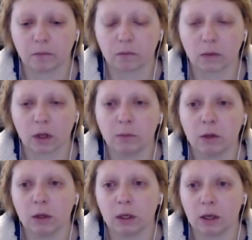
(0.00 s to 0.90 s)

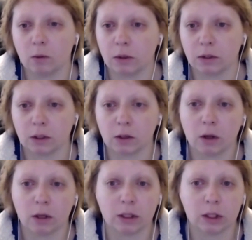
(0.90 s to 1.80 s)
communicate with
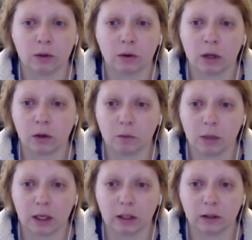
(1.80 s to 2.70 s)
technology or other
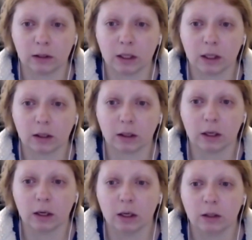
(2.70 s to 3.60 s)
beings psychically.
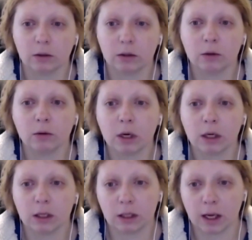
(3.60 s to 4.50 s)
So you're
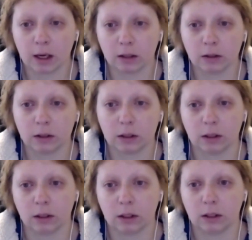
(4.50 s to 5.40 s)
already enhanced,
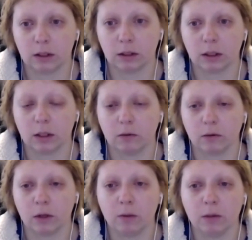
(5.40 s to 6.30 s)
and it's, for
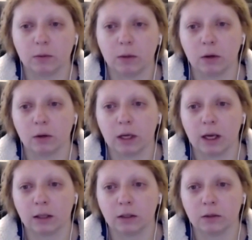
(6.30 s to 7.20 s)
them, it's better
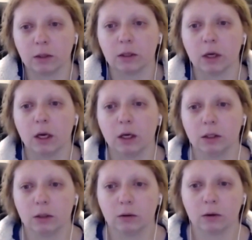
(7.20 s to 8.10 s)
enhancement
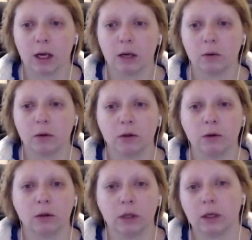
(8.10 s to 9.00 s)
to create with
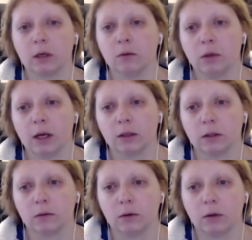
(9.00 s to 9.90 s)
Neuralink implants.
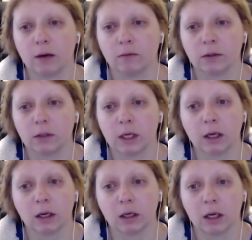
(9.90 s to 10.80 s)
If you have a
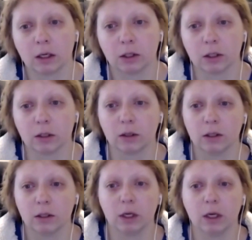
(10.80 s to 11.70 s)
psychic connection
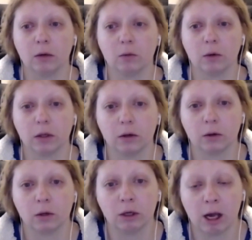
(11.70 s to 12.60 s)
to begin with,
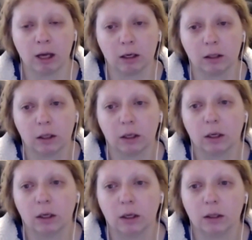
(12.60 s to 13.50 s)
you're good at it.
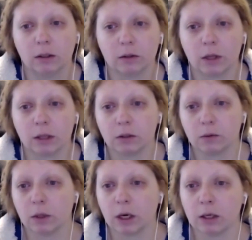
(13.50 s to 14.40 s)
So that's
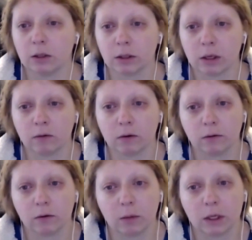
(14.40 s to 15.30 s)
what I discovered
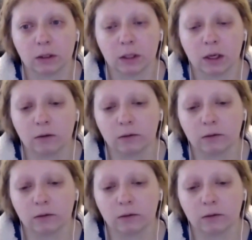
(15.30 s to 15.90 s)
for myself.